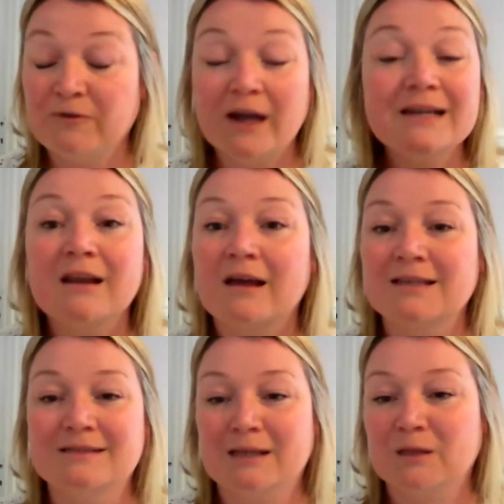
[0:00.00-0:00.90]

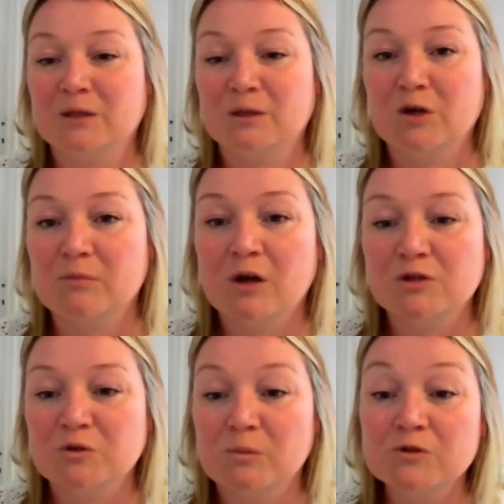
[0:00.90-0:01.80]
finalizing the
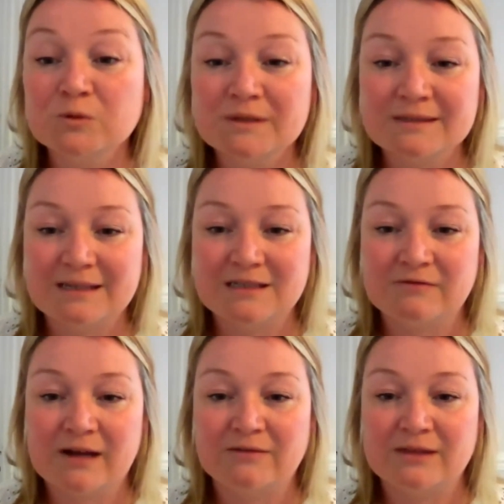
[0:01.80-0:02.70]
commercial model that
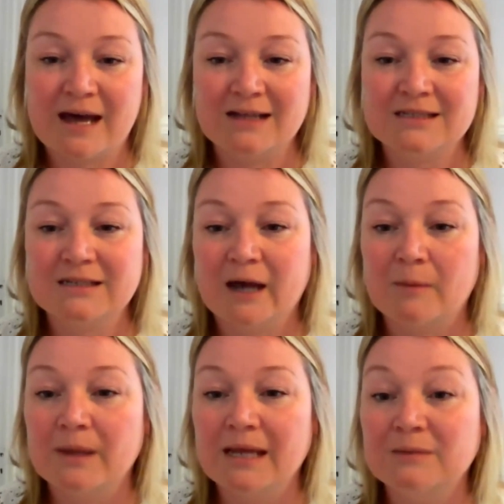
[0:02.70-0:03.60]
sits around that
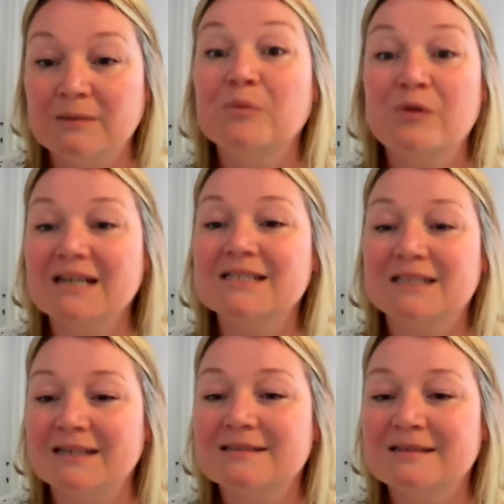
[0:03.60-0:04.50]
in
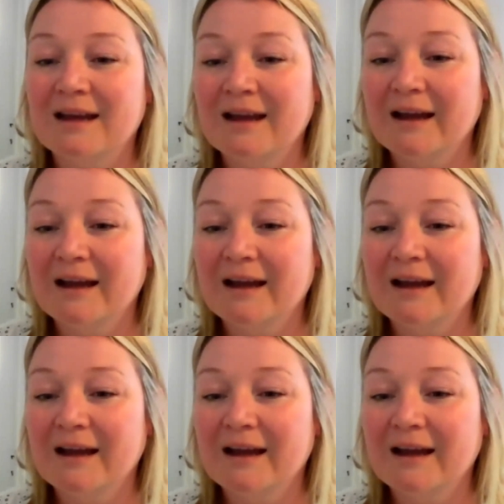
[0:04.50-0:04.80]
practice.